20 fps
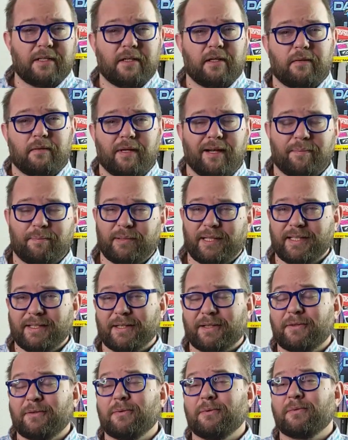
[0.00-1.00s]
And you know what? I
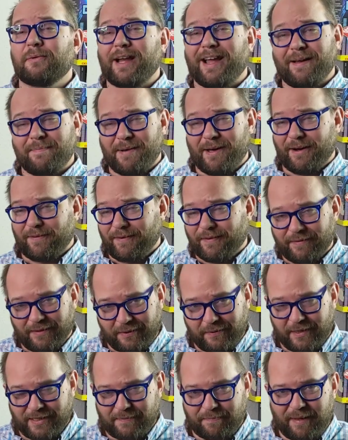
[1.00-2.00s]
played the crap out of
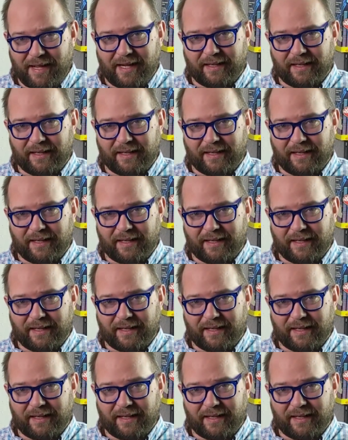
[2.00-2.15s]
Everquest